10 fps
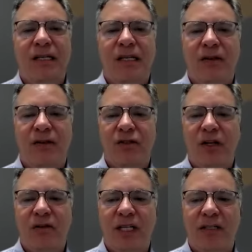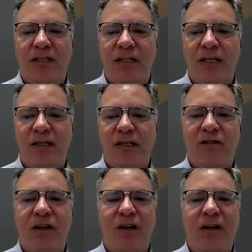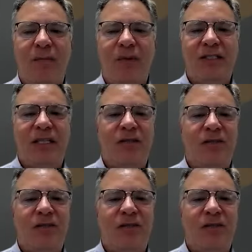The joke is that in a startup can